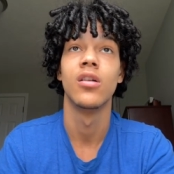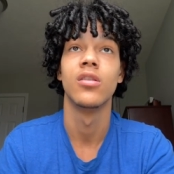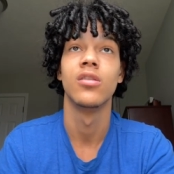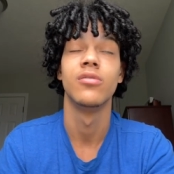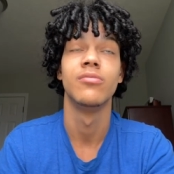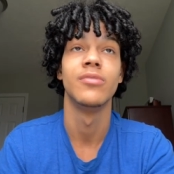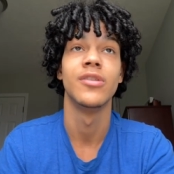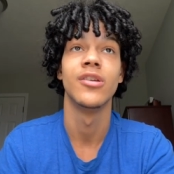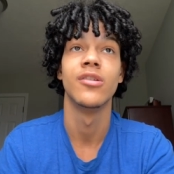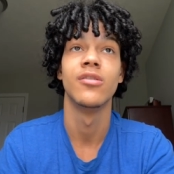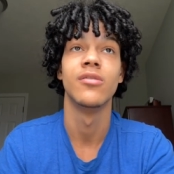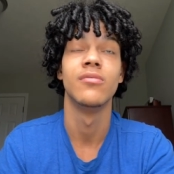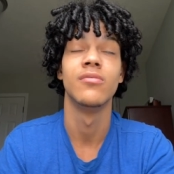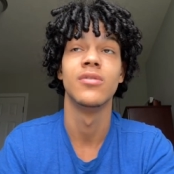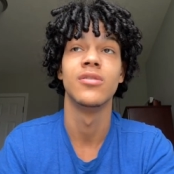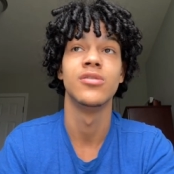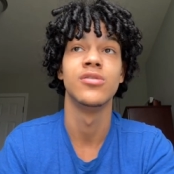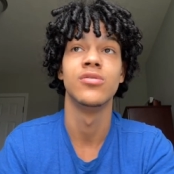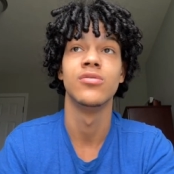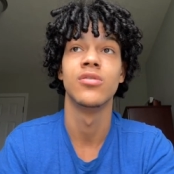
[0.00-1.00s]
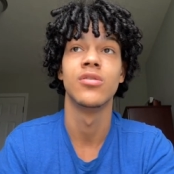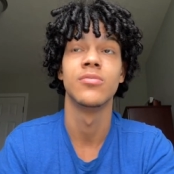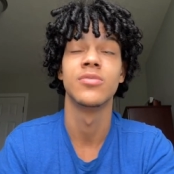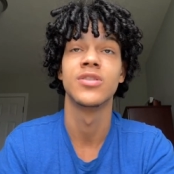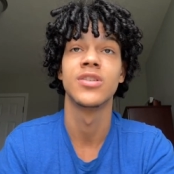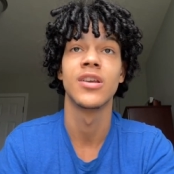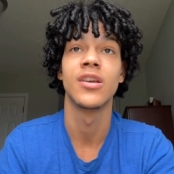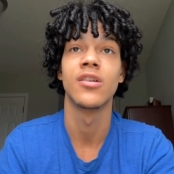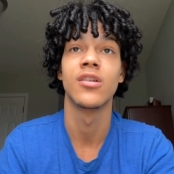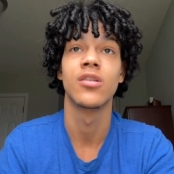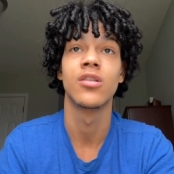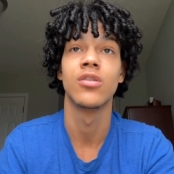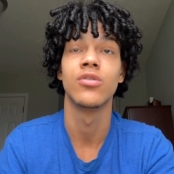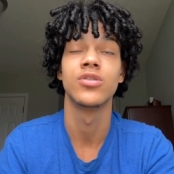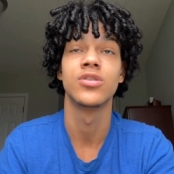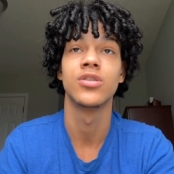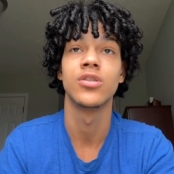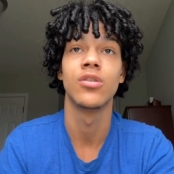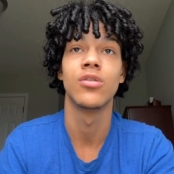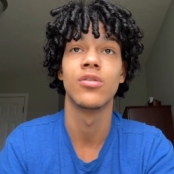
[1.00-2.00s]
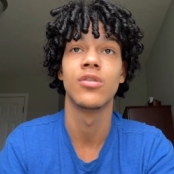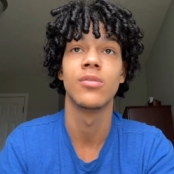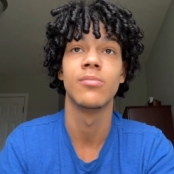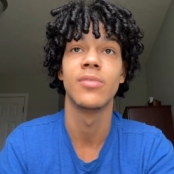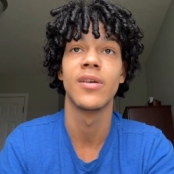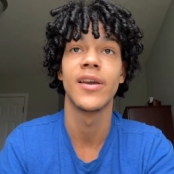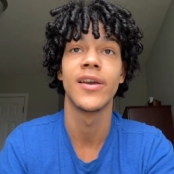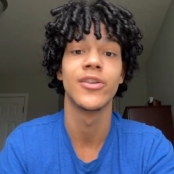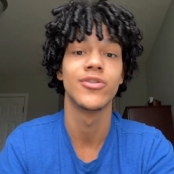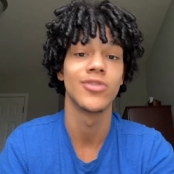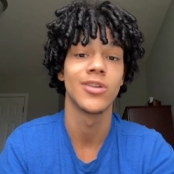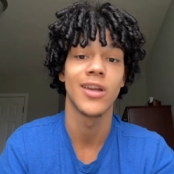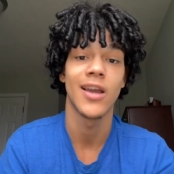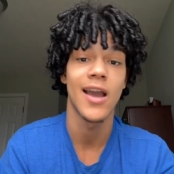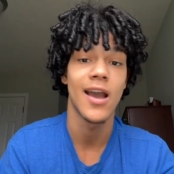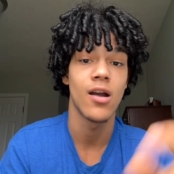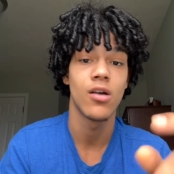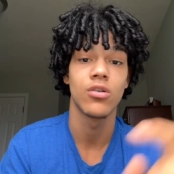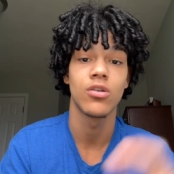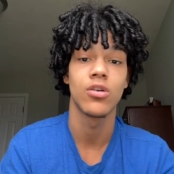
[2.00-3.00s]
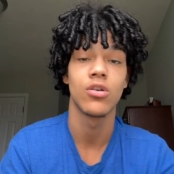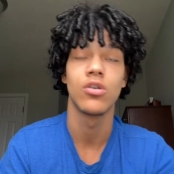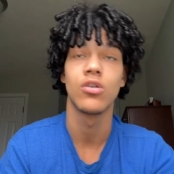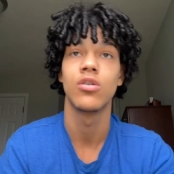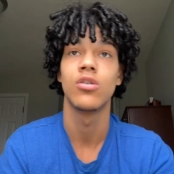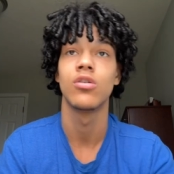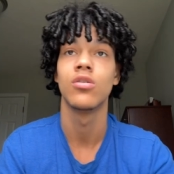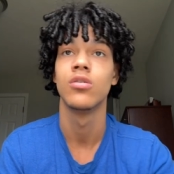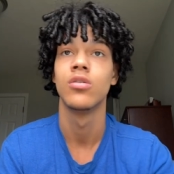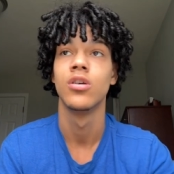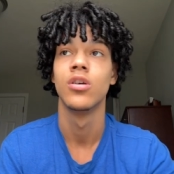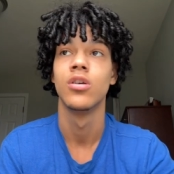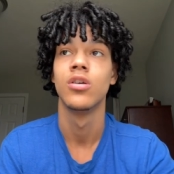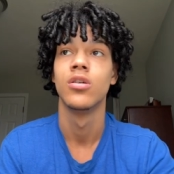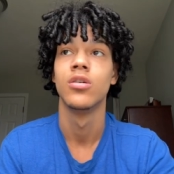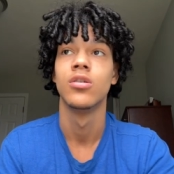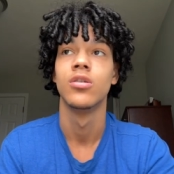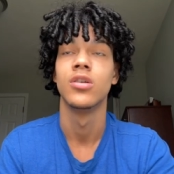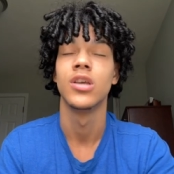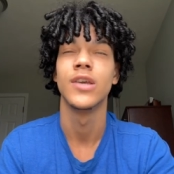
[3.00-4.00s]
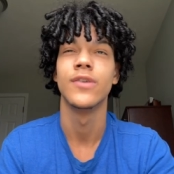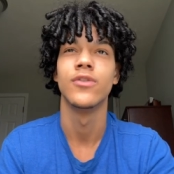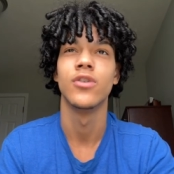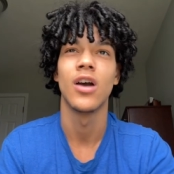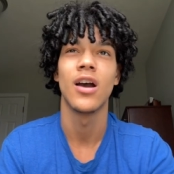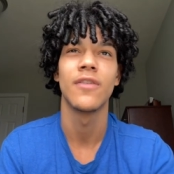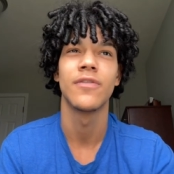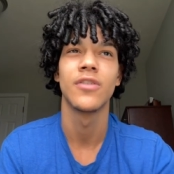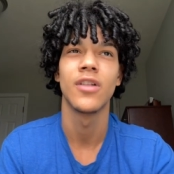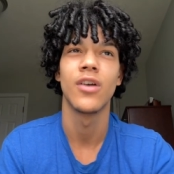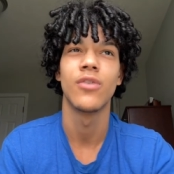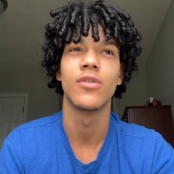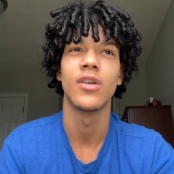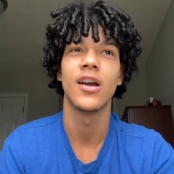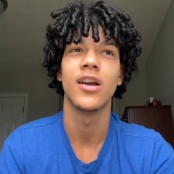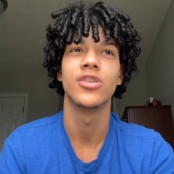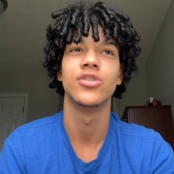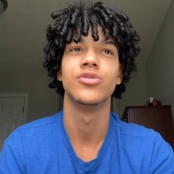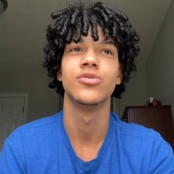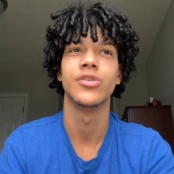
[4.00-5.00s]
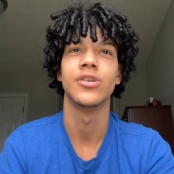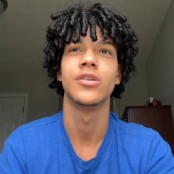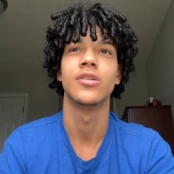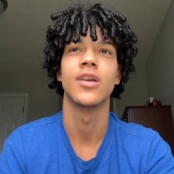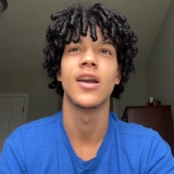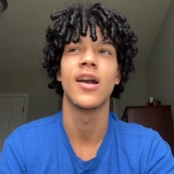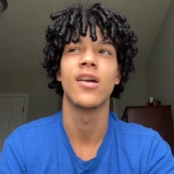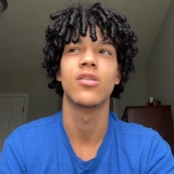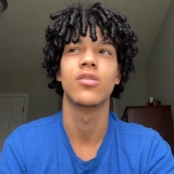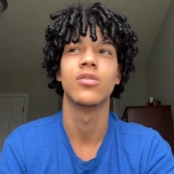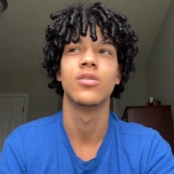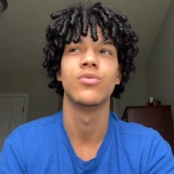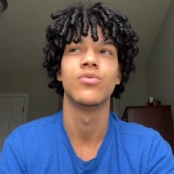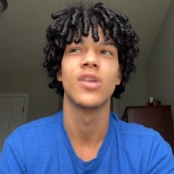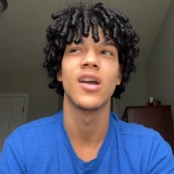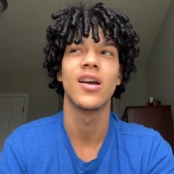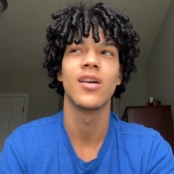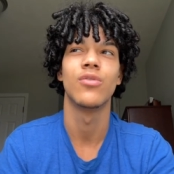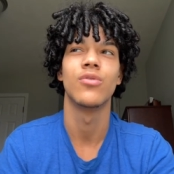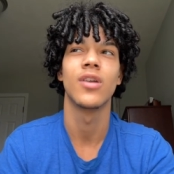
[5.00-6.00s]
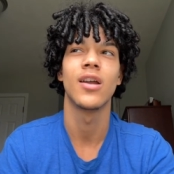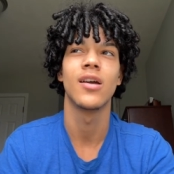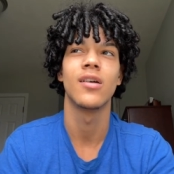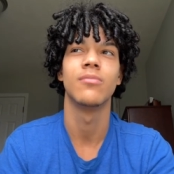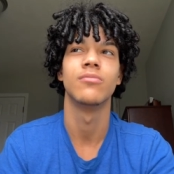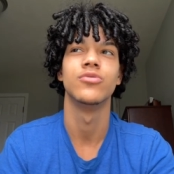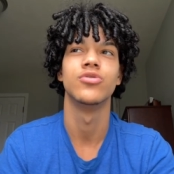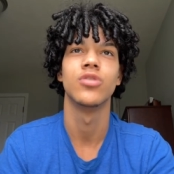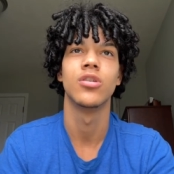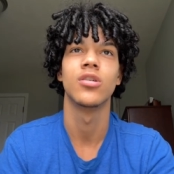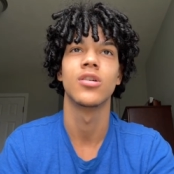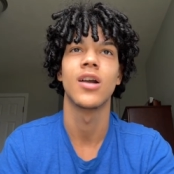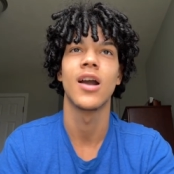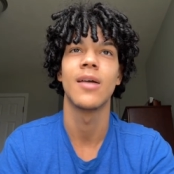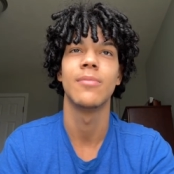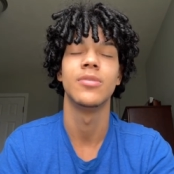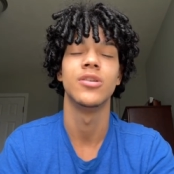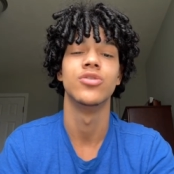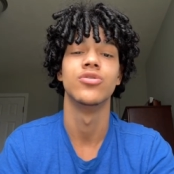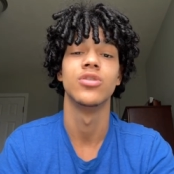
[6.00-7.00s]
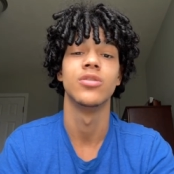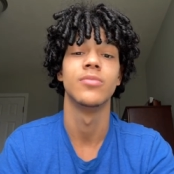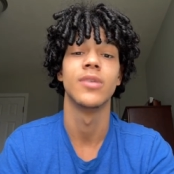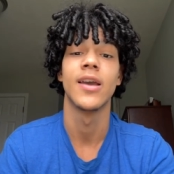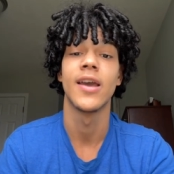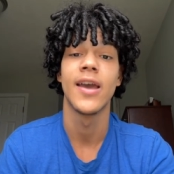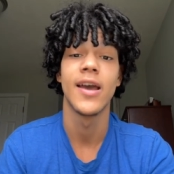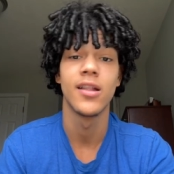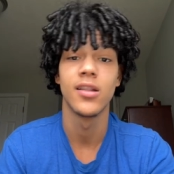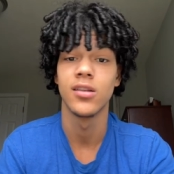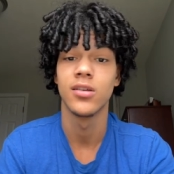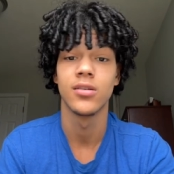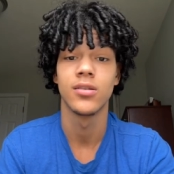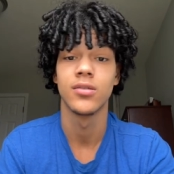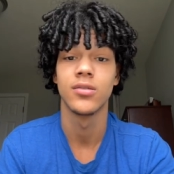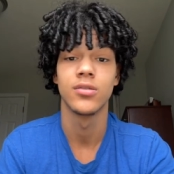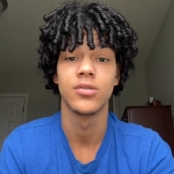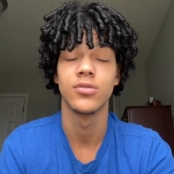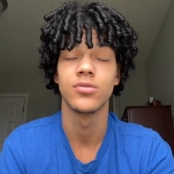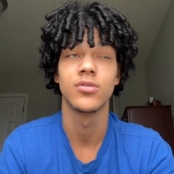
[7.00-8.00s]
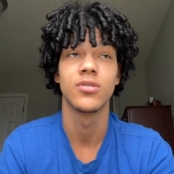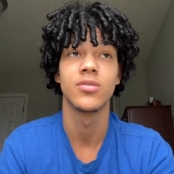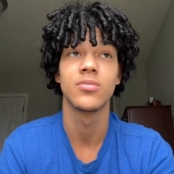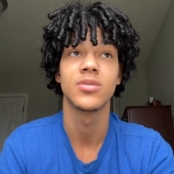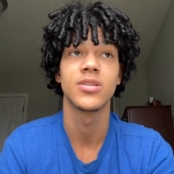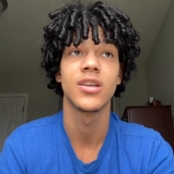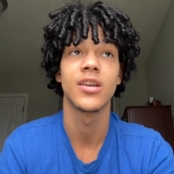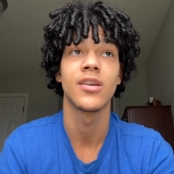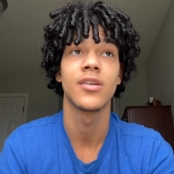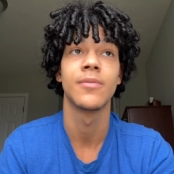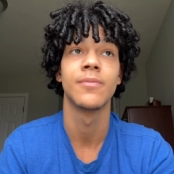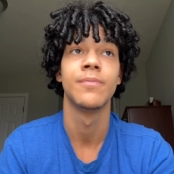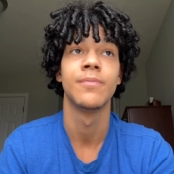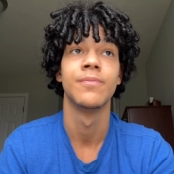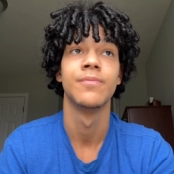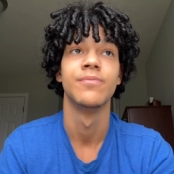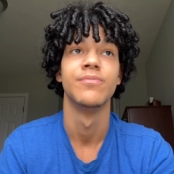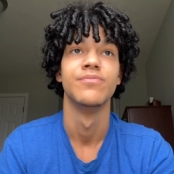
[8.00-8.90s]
Near, you know what I'm saying, close to going to bed, drinking alcohol. Even though I feel like when I drink, when I'm drunk, I be dreaming hella. You know what I'm saying?